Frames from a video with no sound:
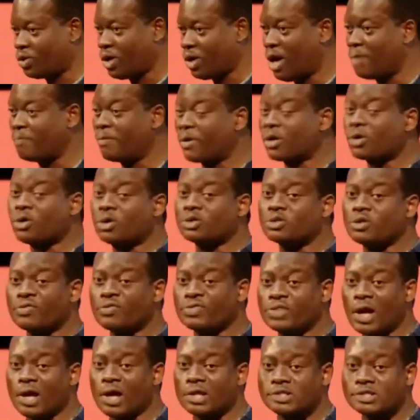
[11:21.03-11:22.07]
And because of
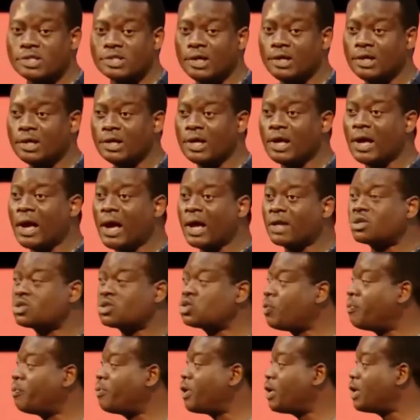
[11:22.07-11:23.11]
that, he had
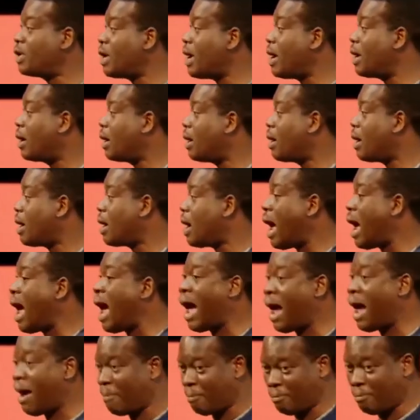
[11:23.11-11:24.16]
to be
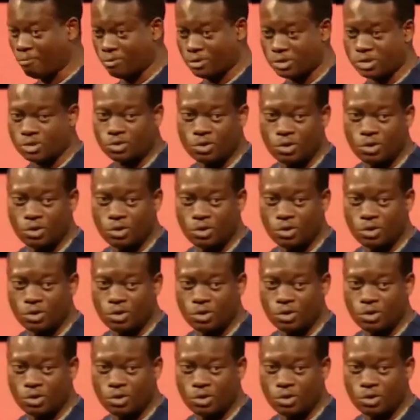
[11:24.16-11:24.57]
armed